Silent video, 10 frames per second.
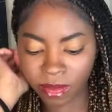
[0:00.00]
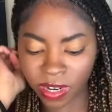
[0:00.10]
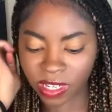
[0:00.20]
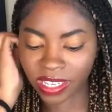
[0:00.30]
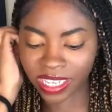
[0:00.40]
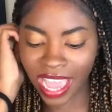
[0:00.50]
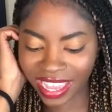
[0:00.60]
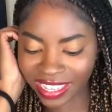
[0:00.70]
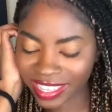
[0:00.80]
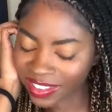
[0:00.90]
but it
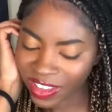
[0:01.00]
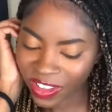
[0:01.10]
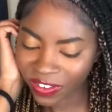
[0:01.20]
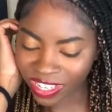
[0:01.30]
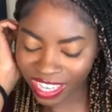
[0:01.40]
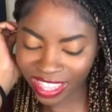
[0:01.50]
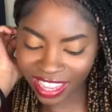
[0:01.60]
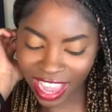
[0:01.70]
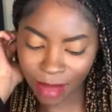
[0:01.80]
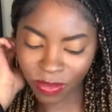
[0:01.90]
says what's in
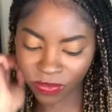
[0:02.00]
the apple